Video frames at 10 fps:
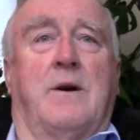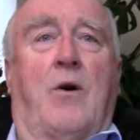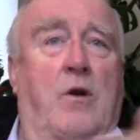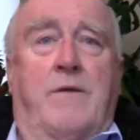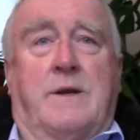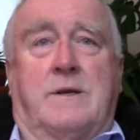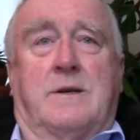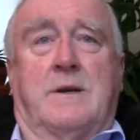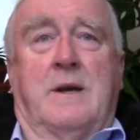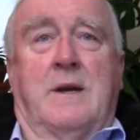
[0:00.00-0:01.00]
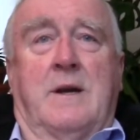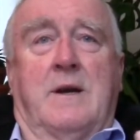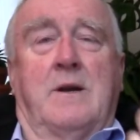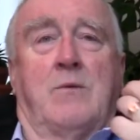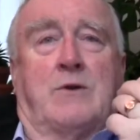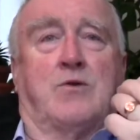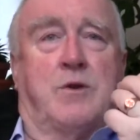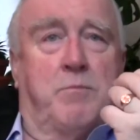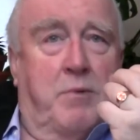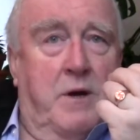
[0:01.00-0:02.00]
All of it. You had to,